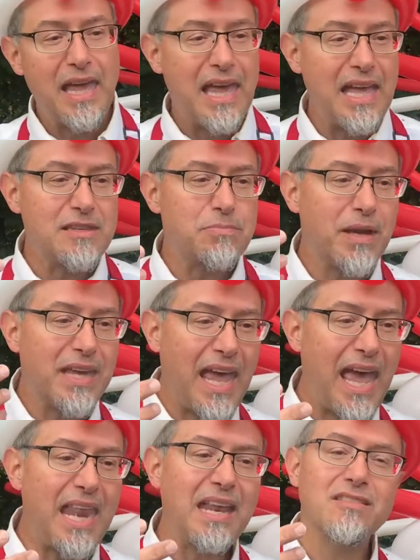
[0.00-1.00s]
it's
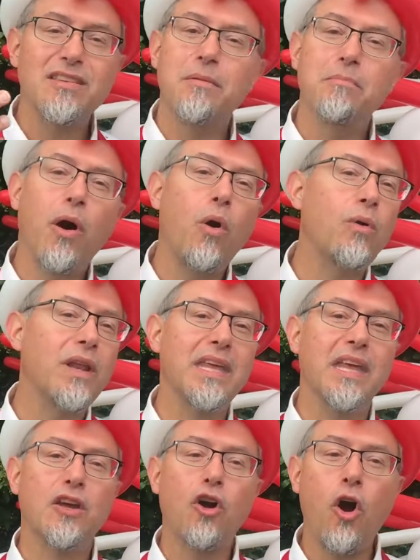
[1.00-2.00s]
mechanics and molding
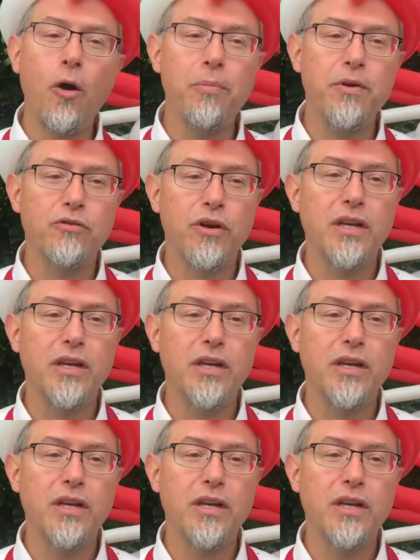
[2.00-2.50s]
and carpentry,